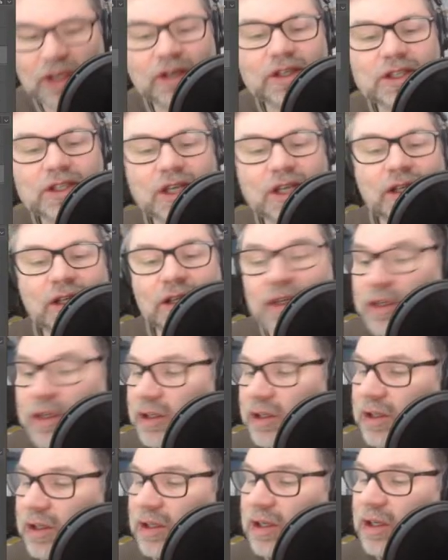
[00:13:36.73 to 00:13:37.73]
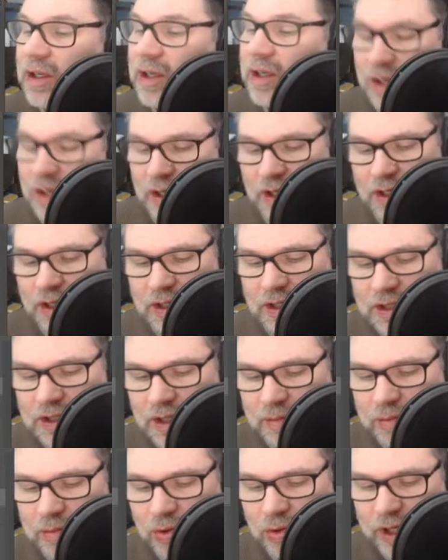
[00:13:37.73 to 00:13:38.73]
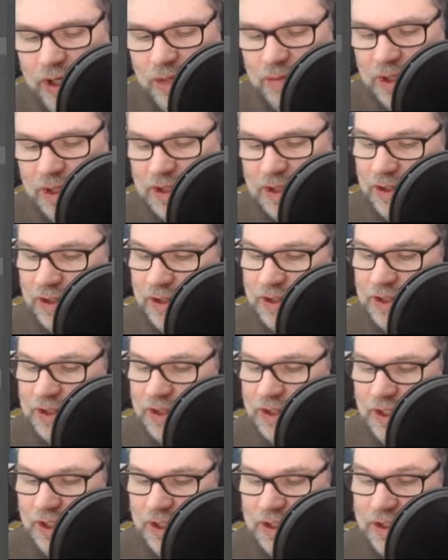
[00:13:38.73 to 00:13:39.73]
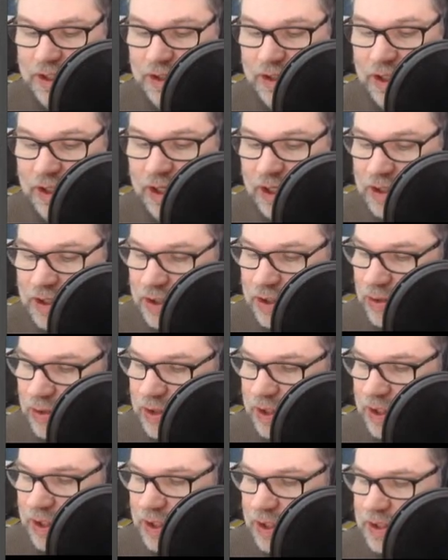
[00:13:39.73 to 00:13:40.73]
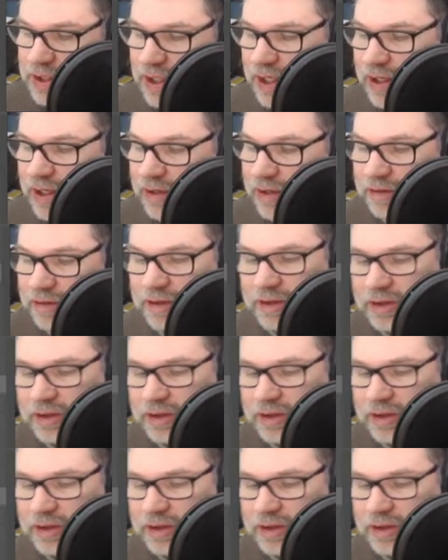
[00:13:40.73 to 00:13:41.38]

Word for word: He's got the he's got pointy bits on his knees in the cartoon that he doesn't have